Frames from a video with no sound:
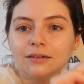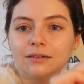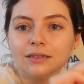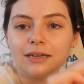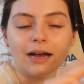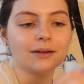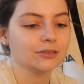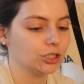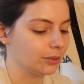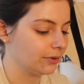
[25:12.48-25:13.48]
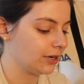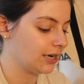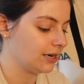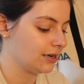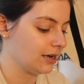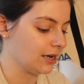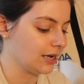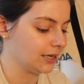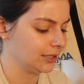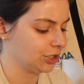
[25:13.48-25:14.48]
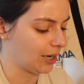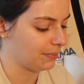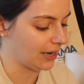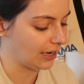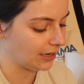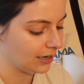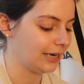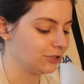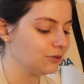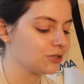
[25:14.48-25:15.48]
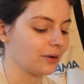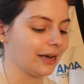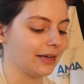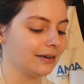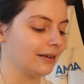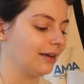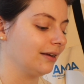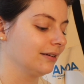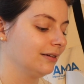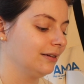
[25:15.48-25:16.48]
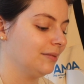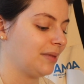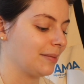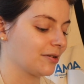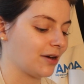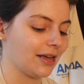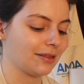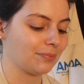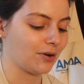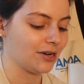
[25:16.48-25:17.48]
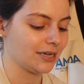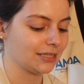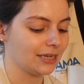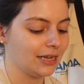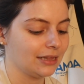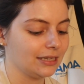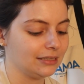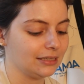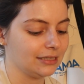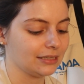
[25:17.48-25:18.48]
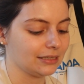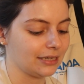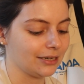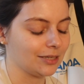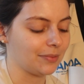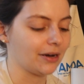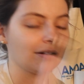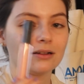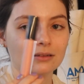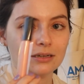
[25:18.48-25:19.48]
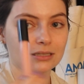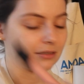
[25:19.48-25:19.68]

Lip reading: yeah, shimmery champagne. I told you I had a Pat McGrath product. This is Dare to Bear Lust